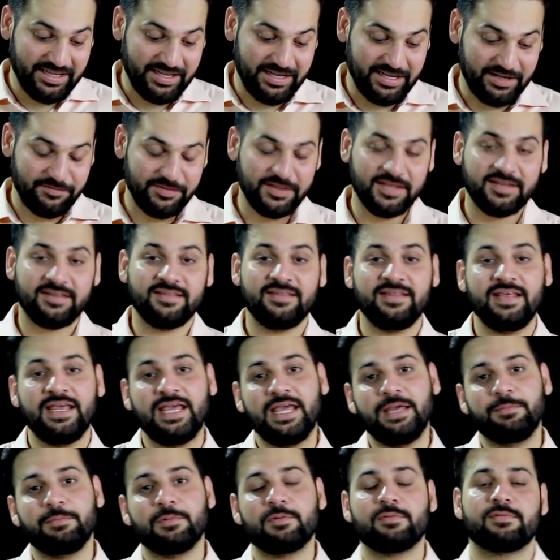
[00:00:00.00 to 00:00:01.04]
uh, with the
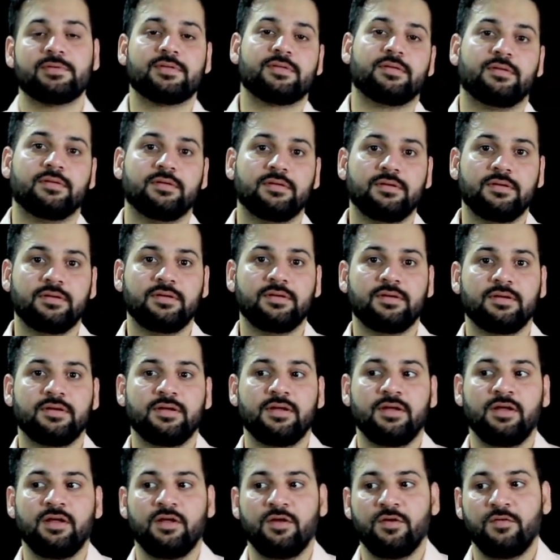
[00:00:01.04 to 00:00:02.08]
same question.
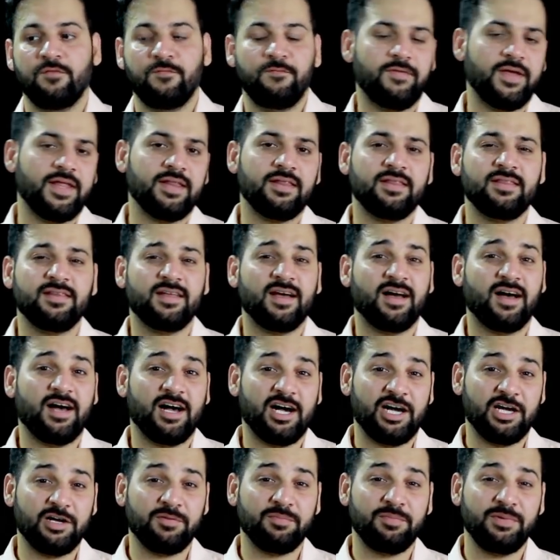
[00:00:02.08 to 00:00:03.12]
When the
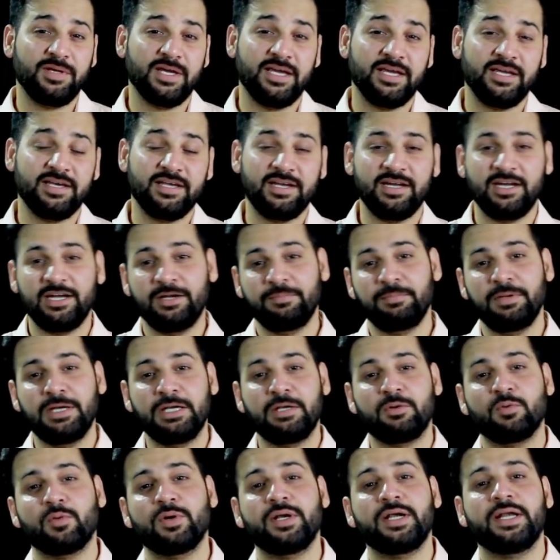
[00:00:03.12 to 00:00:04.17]
RBI Grade B
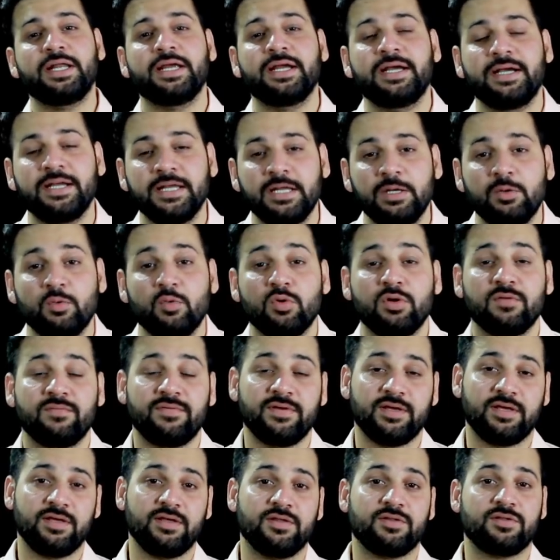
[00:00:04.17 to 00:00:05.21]
2018
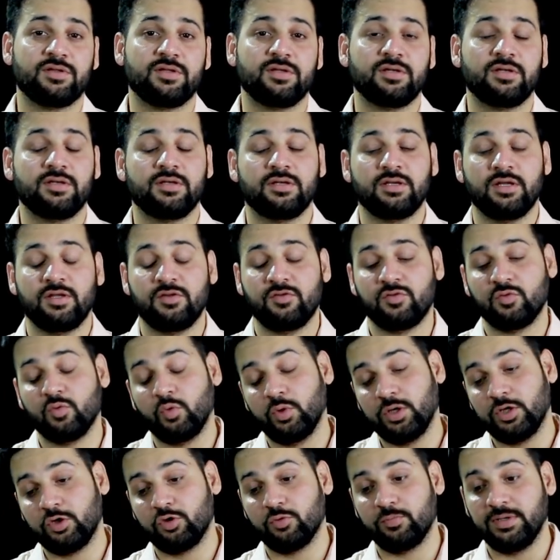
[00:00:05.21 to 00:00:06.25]
notification is
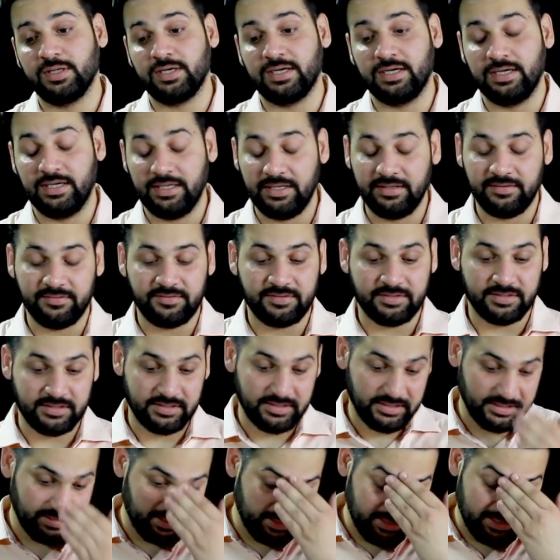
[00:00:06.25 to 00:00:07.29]
going to be released?
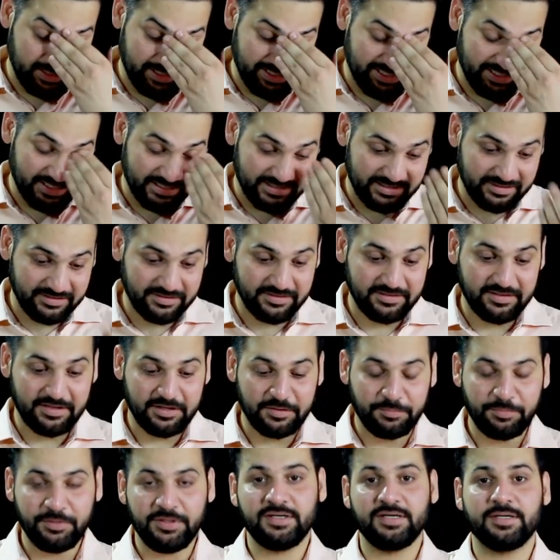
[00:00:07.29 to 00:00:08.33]
this is a
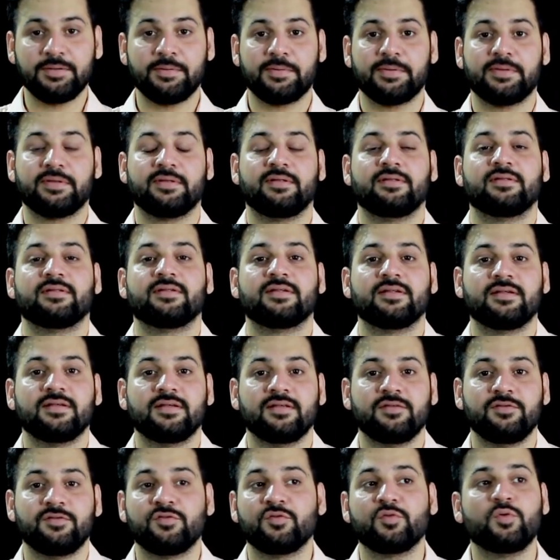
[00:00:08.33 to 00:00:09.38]
repeated questions
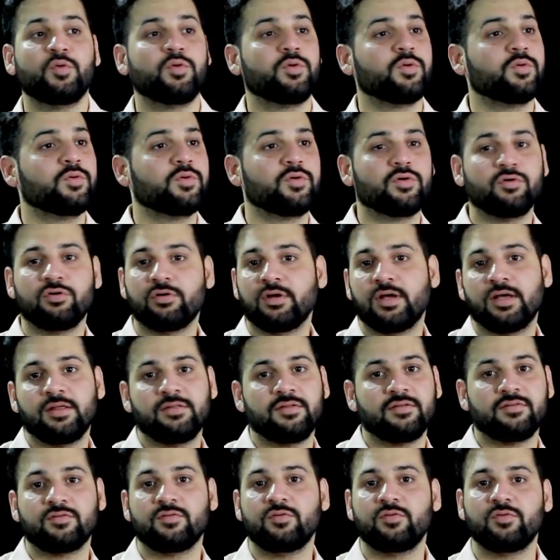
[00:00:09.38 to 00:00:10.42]
just go to quora
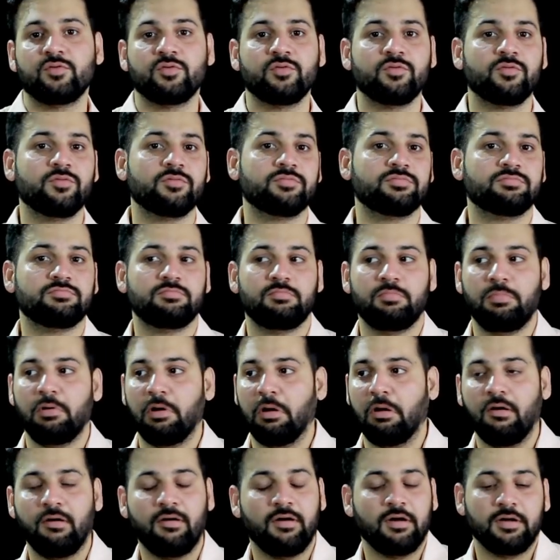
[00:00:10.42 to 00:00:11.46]
just go to
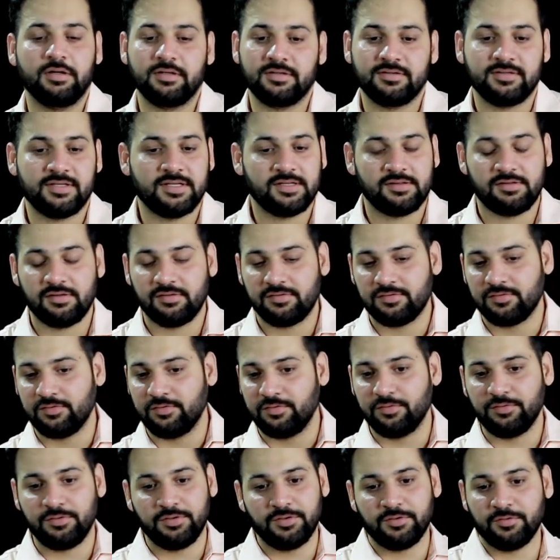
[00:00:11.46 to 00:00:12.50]
blogs and just
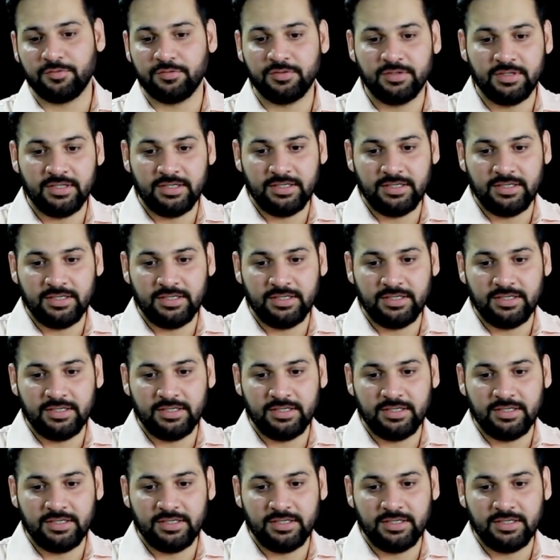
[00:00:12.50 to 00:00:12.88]
go to you know